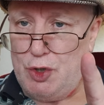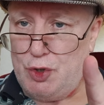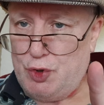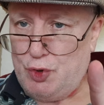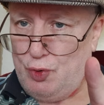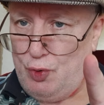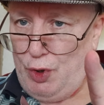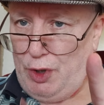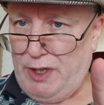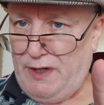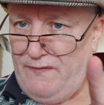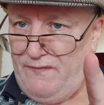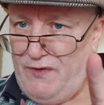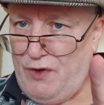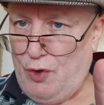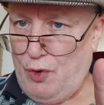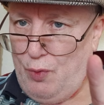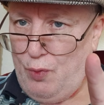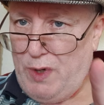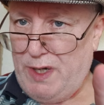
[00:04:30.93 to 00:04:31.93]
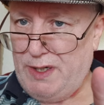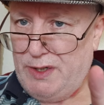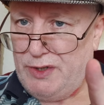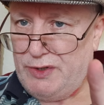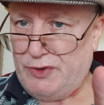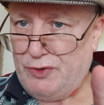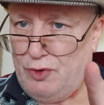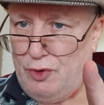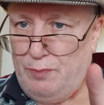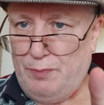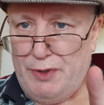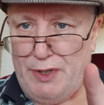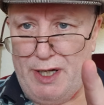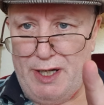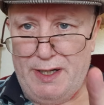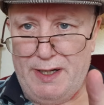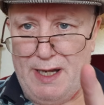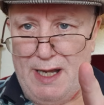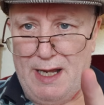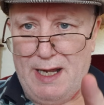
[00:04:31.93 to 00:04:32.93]
Don't leave your windows open
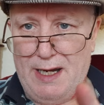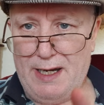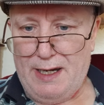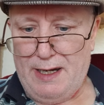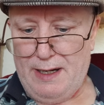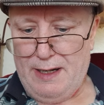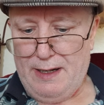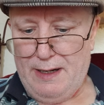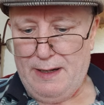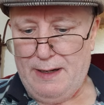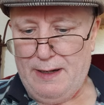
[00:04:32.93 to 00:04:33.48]
at night.